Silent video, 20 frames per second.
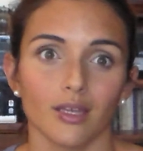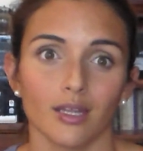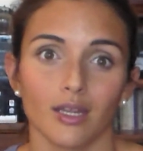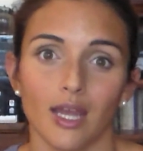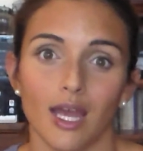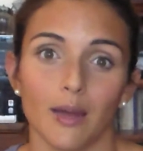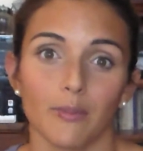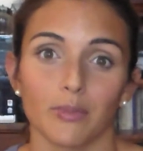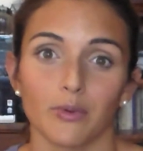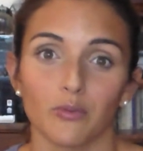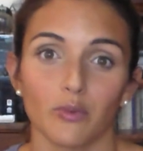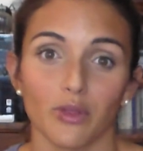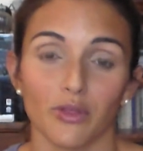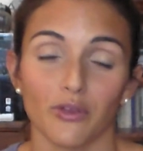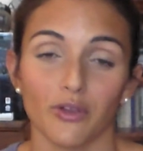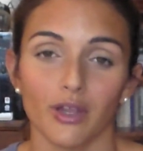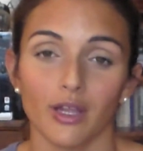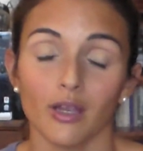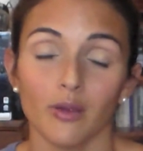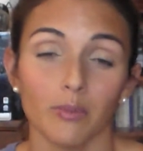can happen
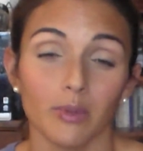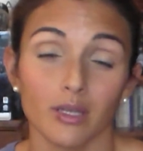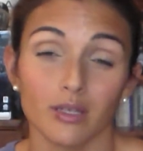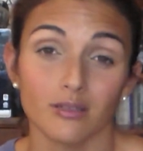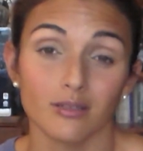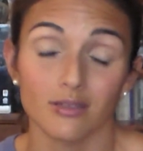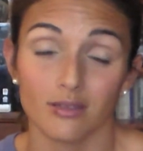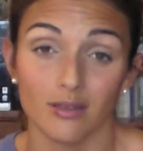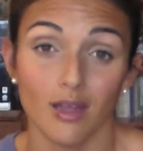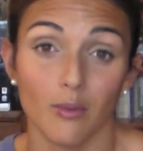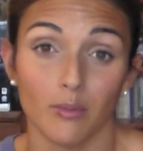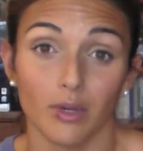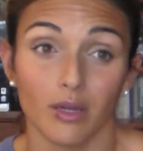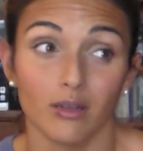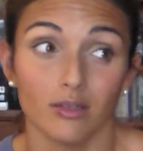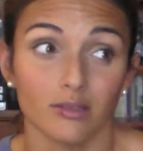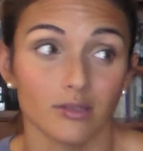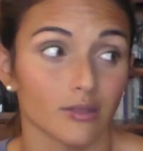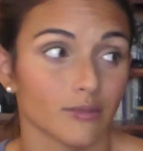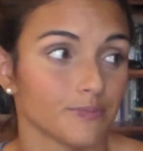with your hair because it's not
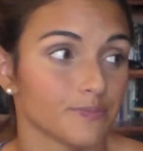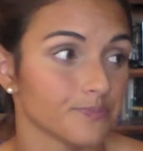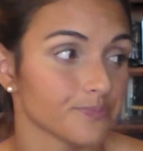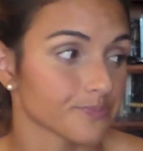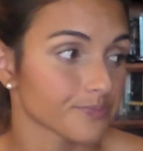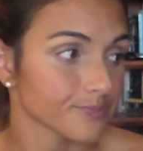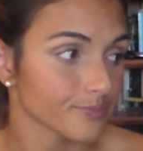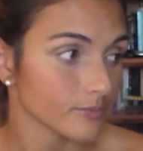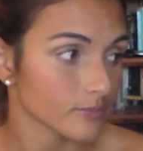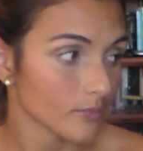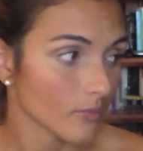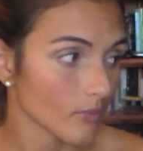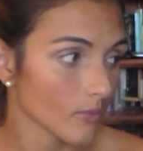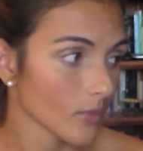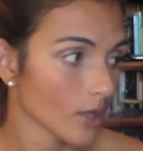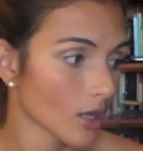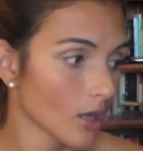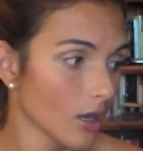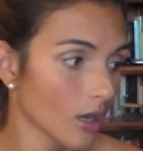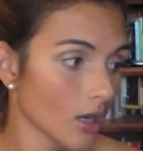
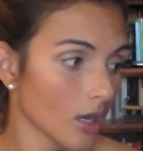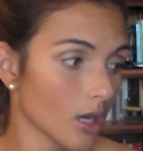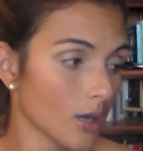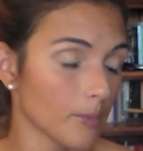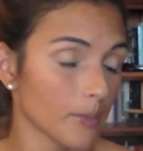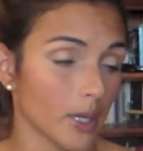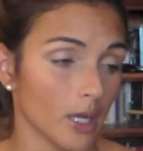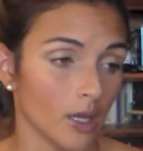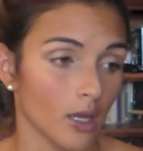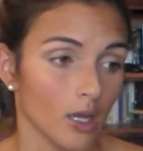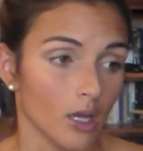blonde.